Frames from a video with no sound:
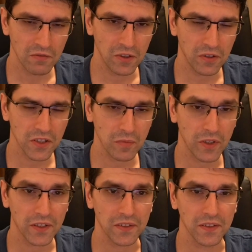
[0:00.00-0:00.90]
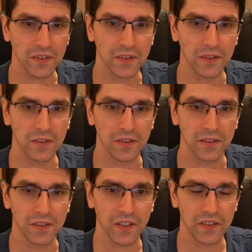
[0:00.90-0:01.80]
Firouzja makes the
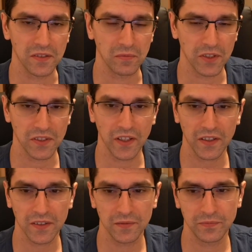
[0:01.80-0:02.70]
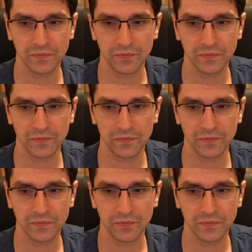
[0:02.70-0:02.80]
decisive mistake.